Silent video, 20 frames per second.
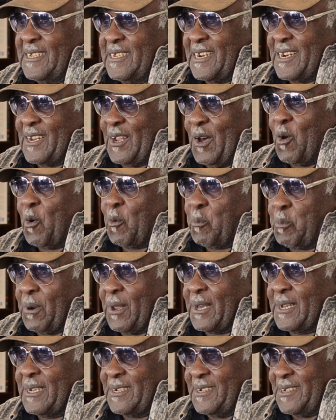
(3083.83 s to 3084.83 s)
Claude
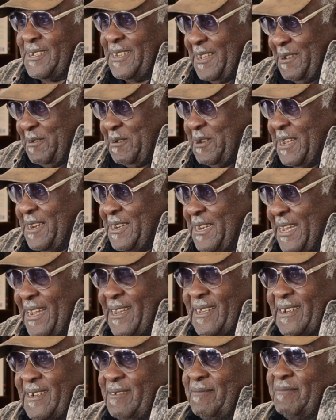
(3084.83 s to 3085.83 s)
place, they
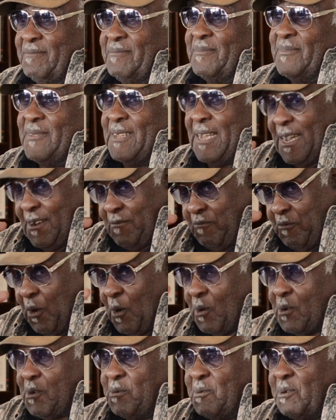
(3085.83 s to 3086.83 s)
daddy, down
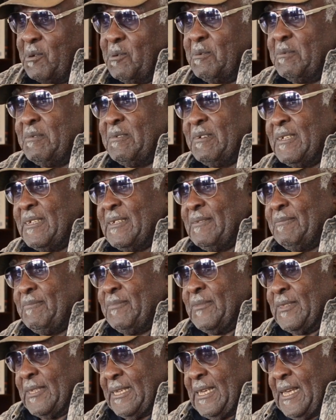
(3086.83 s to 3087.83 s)
Fork Road.
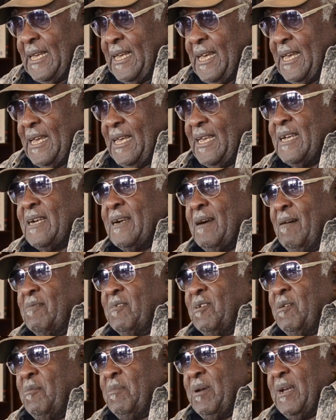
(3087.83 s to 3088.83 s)
And he
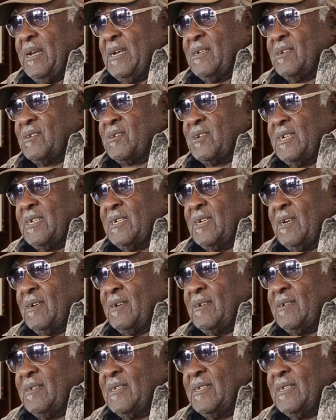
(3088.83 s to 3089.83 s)
come to me and said,
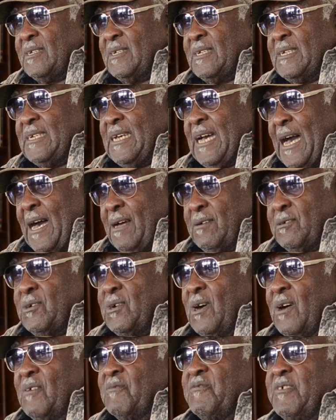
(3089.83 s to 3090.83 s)
I was a
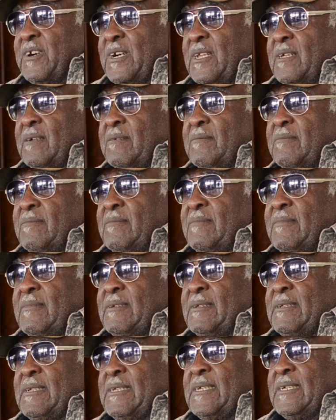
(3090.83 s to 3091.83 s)
young fella.
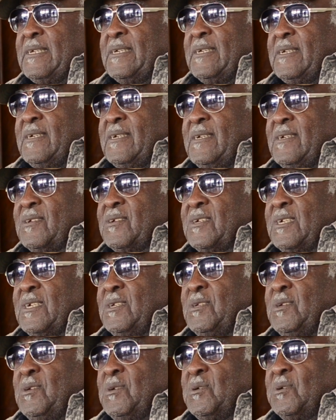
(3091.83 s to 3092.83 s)
He
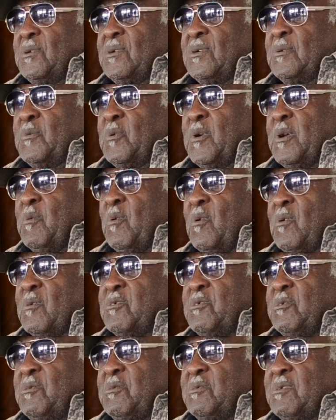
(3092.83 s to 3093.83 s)
said, we
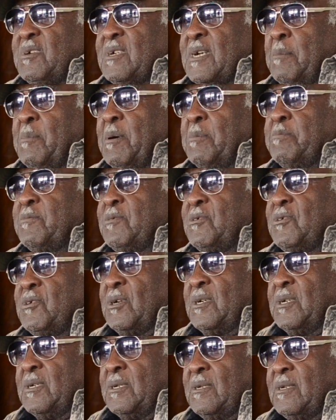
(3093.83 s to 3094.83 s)
want you to come up to
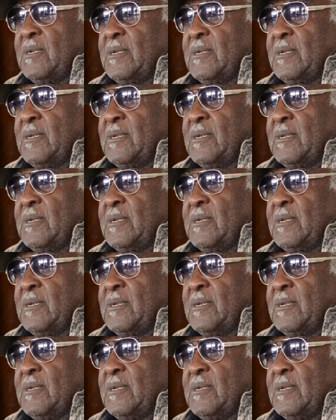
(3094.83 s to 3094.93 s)
church.